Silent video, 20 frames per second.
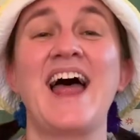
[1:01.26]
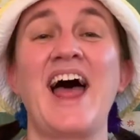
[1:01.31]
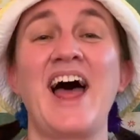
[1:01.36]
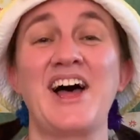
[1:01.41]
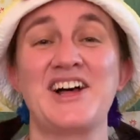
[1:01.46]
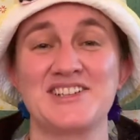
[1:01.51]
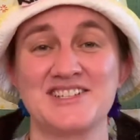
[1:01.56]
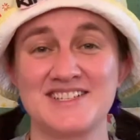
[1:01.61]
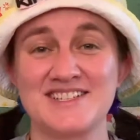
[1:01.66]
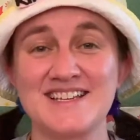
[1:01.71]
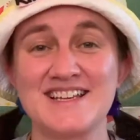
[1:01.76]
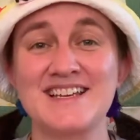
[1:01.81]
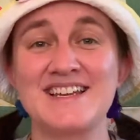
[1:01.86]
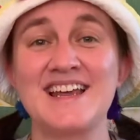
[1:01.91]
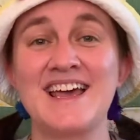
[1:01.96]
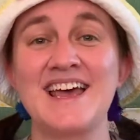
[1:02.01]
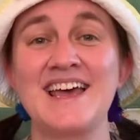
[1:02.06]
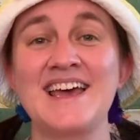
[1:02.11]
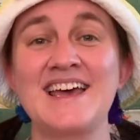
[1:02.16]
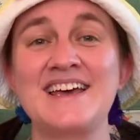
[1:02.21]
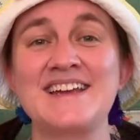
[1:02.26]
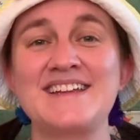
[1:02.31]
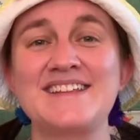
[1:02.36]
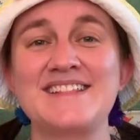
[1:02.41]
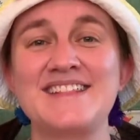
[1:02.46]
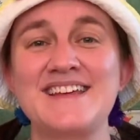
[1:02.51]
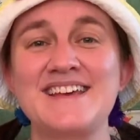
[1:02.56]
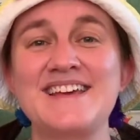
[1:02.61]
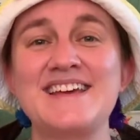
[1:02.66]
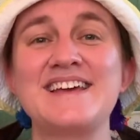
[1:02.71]
I'll sit and
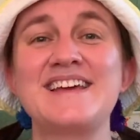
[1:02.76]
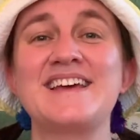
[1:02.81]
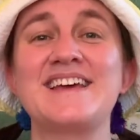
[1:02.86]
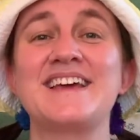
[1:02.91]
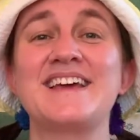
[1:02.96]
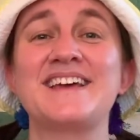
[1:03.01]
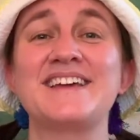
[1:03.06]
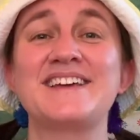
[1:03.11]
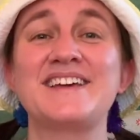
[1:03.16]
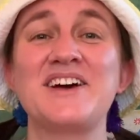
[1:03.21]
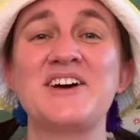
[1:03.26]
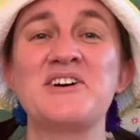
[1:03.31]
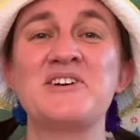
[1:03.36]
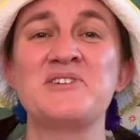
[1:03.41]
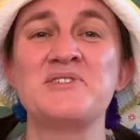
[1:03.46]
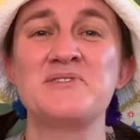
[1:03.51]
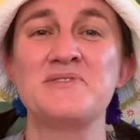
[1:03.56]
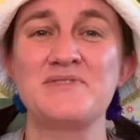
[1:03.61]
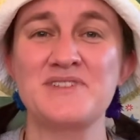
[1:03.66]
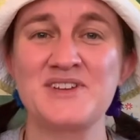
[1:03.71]
think of